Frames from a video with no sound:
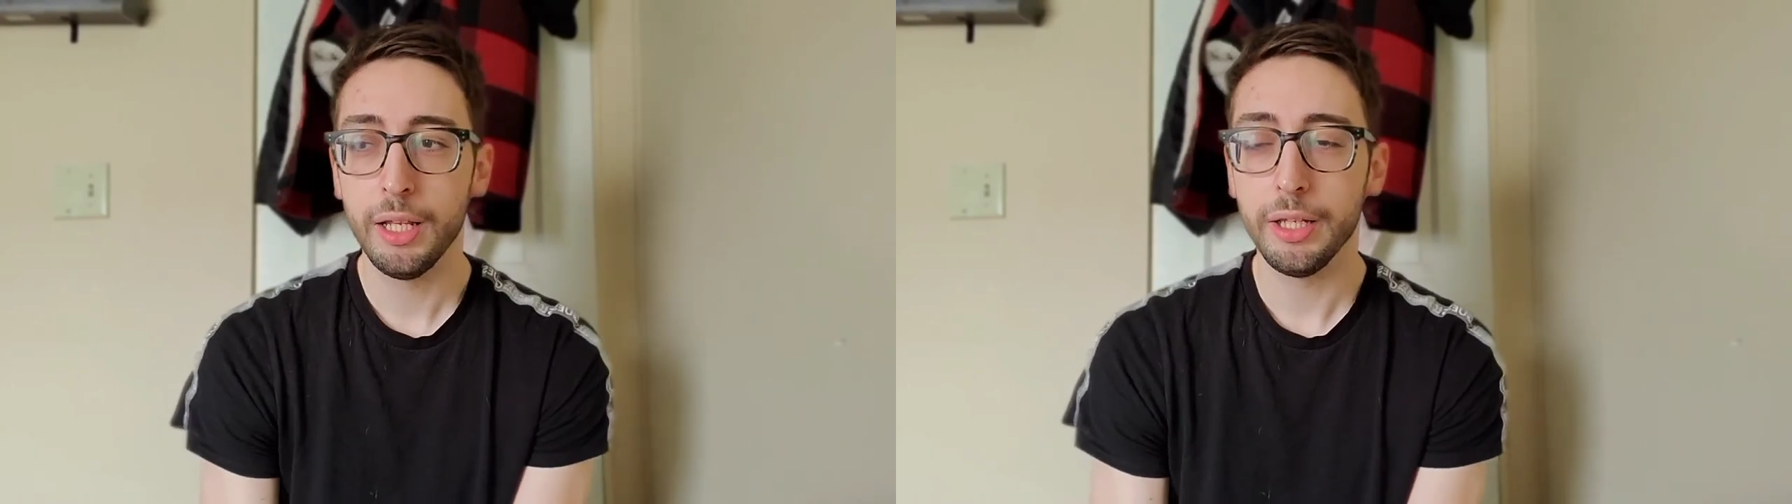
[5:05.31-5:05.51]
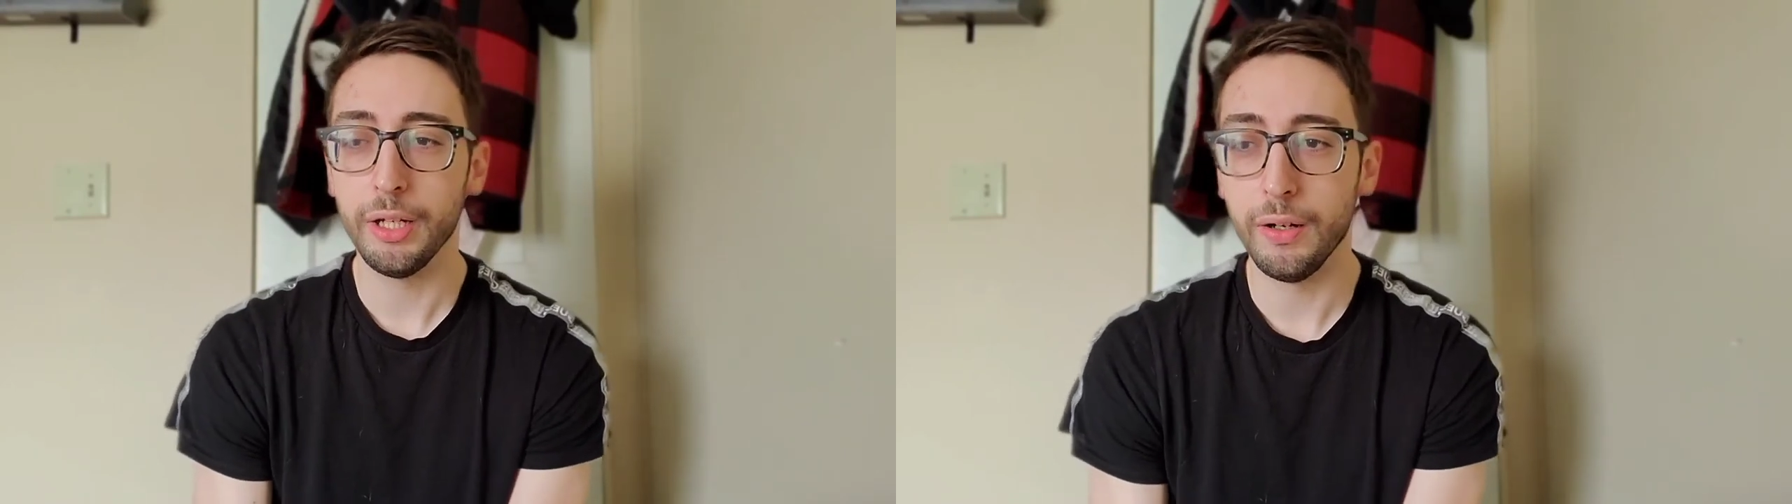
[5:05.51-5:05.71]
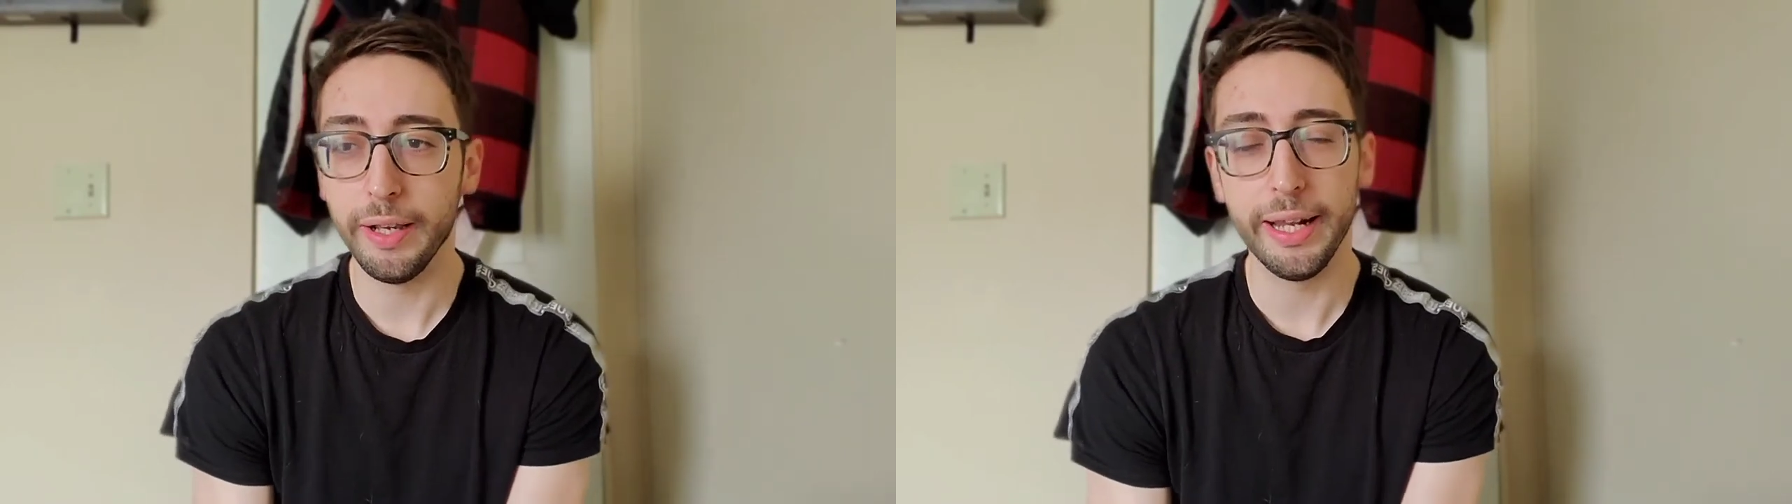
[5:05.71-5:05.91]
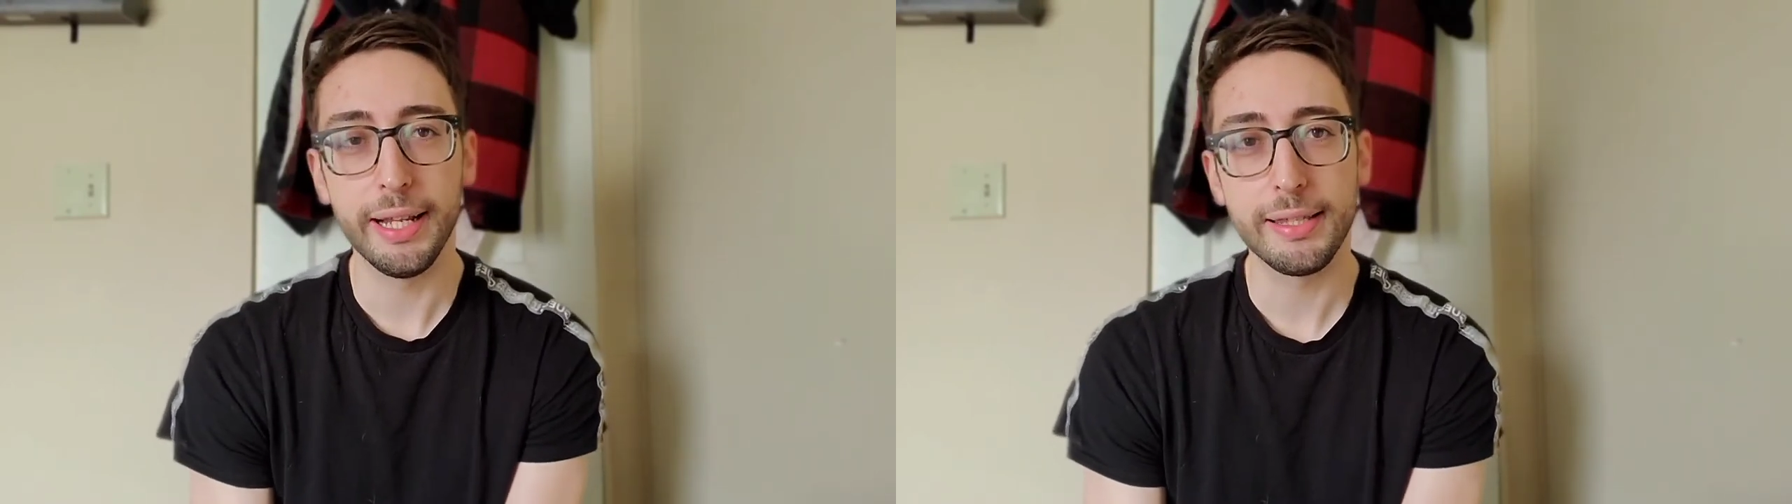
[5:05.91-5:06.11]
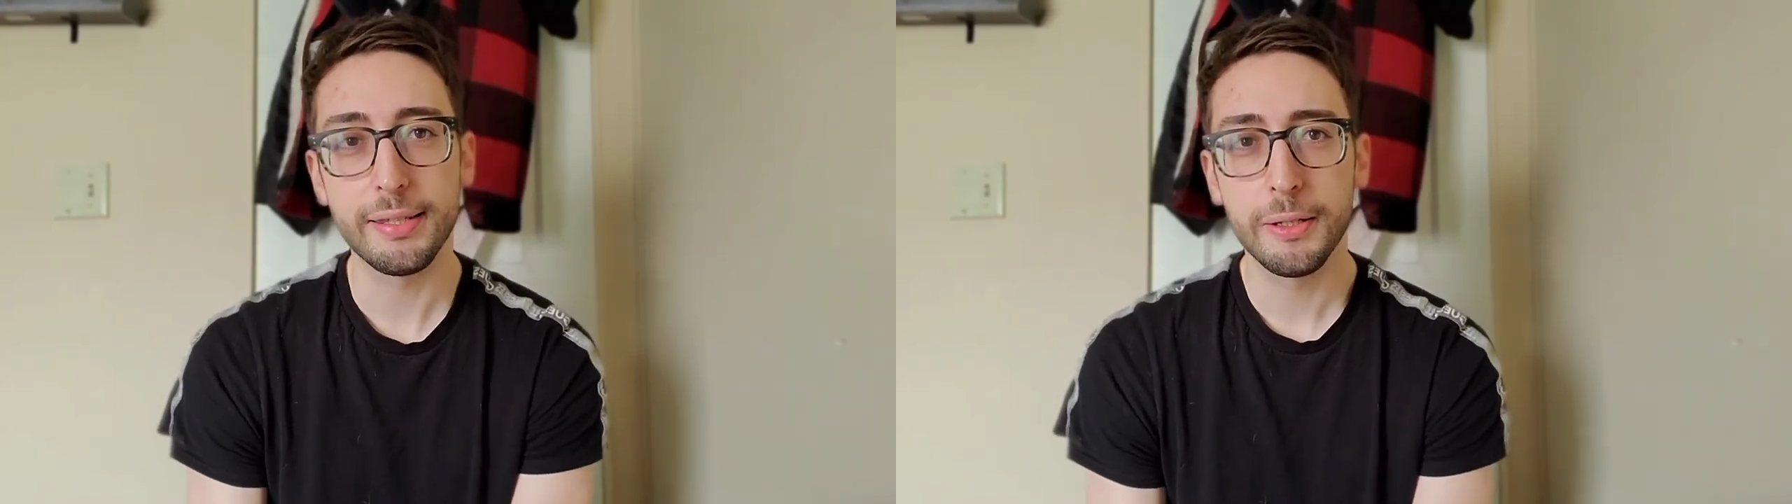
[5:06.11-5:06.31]
you know, and
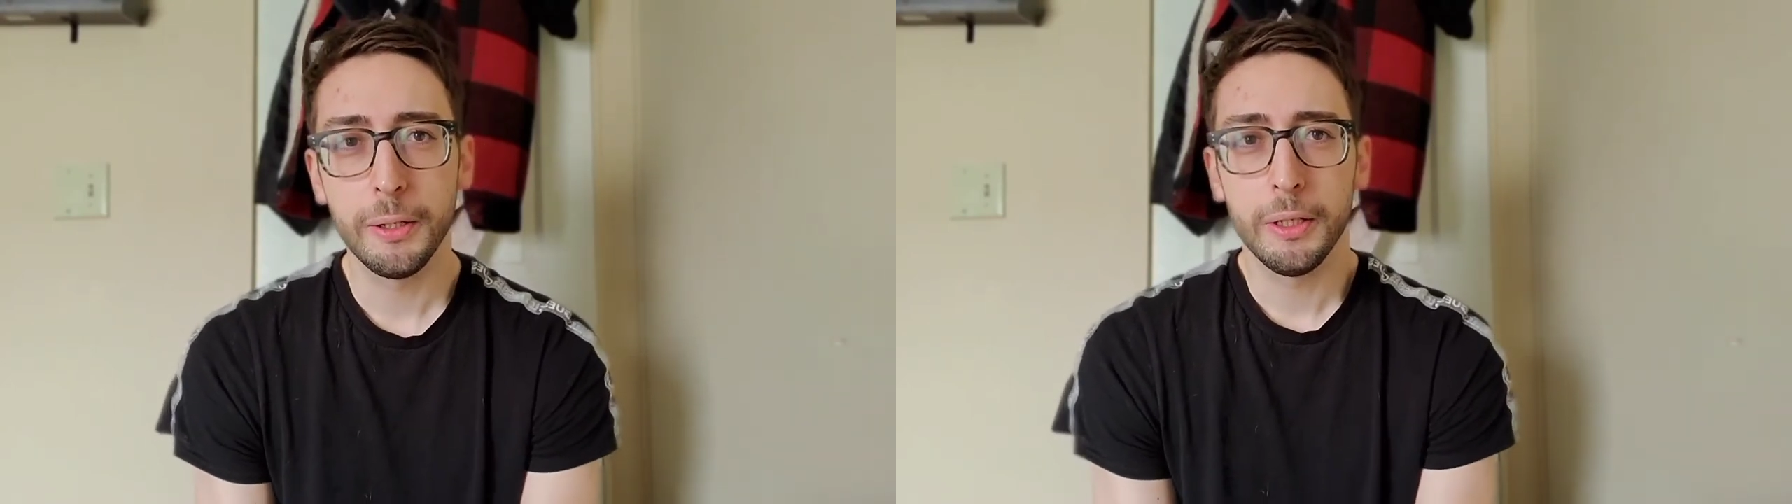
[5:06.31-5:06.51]
it's,